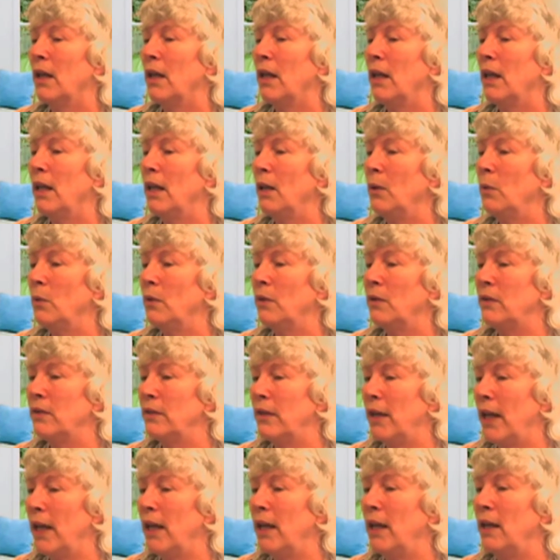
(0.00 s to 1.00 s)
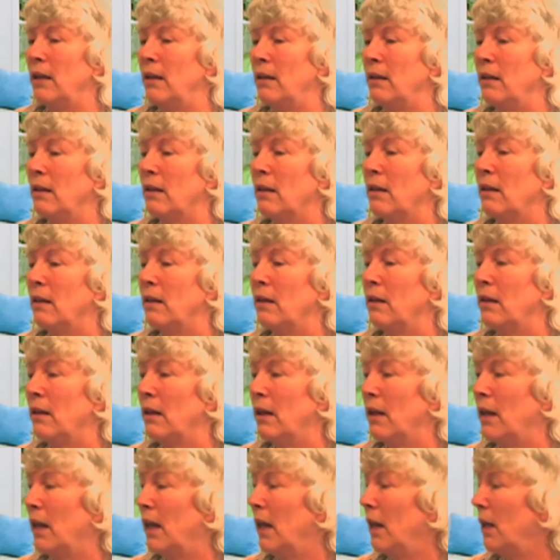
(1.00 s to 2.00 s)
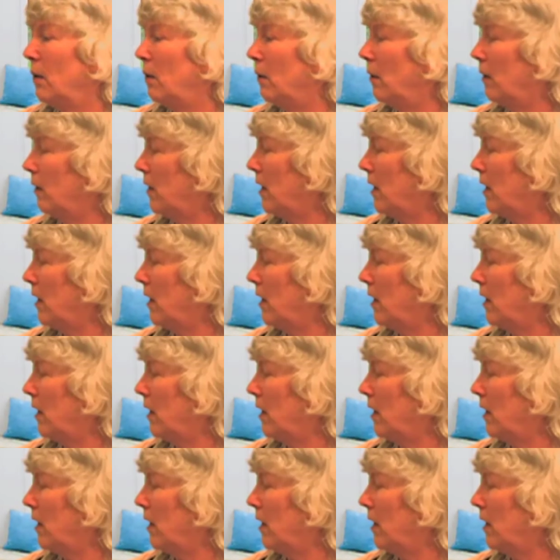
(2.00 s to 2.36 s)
he was saying he